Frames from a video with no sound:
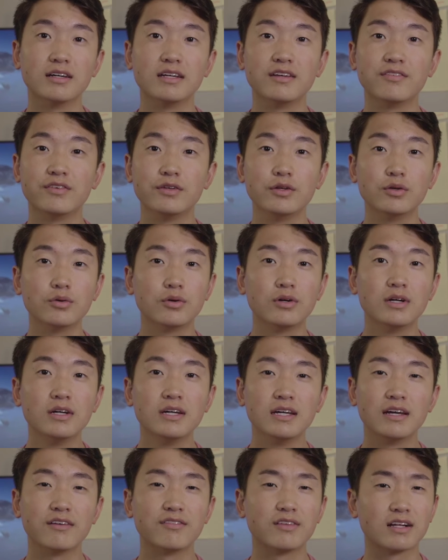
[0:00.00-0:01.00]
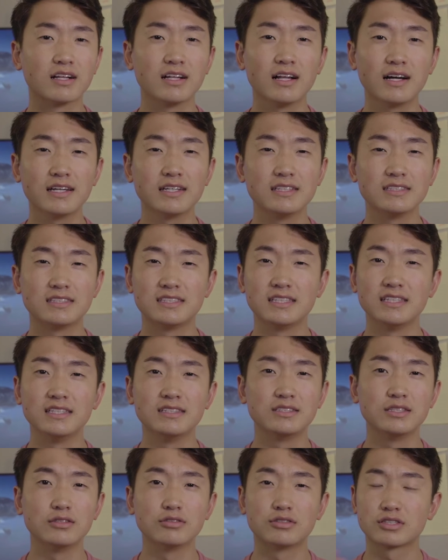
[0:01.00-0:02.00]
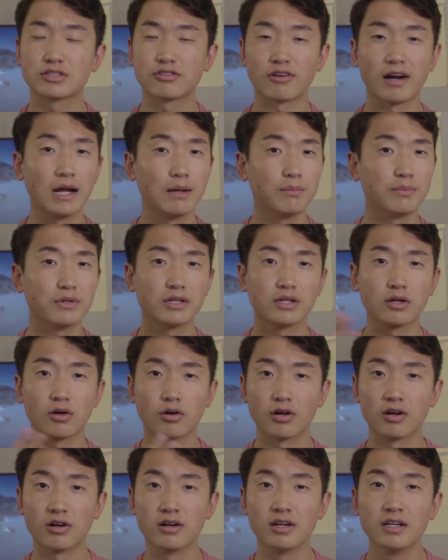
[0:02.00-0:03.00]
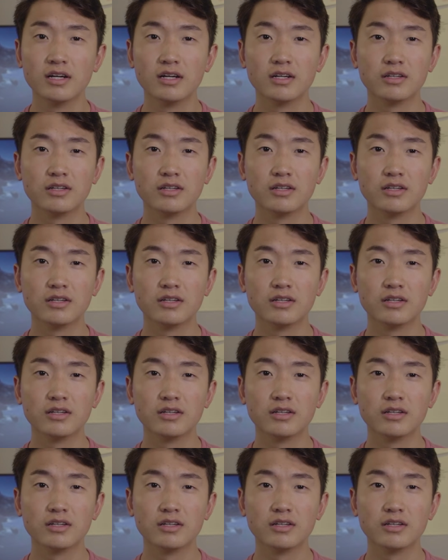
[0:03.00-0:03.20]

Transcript: If the client sees you scrambling or